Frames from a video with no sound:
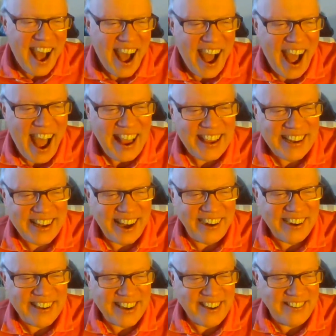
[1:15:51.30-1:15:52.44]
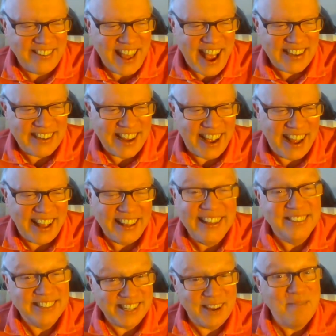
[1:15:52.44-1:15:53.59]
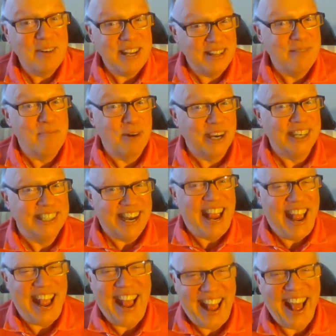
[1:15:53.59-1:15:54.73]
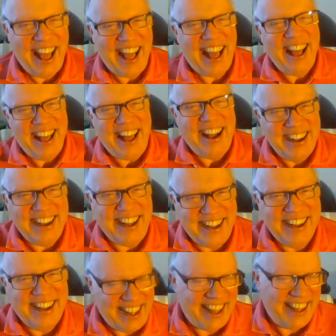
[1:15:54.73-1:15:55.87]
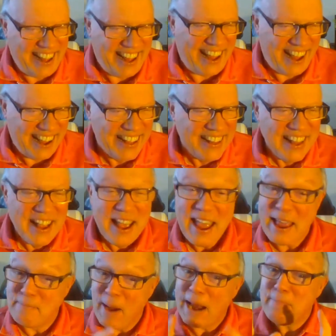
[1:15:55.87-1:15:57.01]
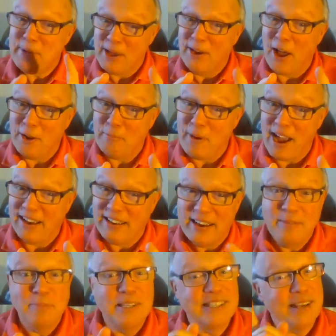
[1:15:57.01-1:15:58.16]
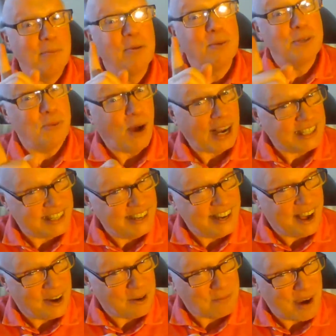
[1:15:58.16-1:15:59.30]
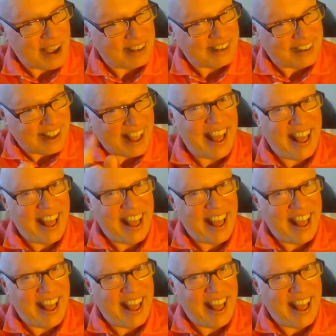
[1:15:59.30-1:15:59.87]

uh, I can guarantee you that uh, there's somebody in the bridge. it might be on autopilot, but someone was watching the autopilot.